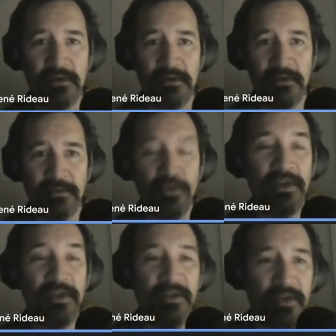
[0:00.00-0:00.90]
more
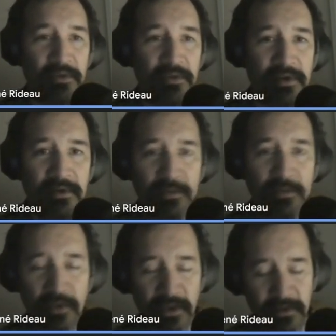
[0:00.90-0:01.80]
naive algorithms,
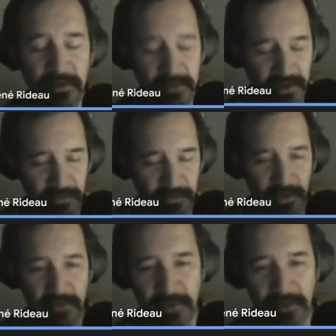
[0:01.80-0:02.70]
more like textbook
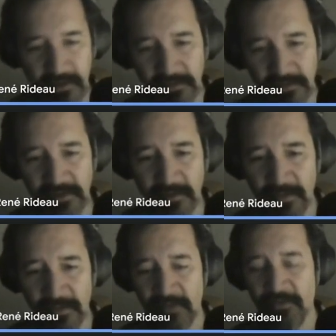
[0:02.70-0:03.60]
algorithms
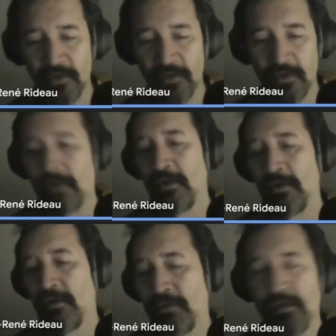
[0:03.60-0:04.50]

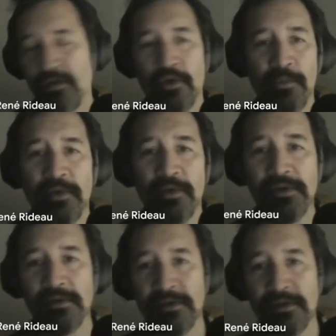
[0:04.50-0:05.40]
for regular operations.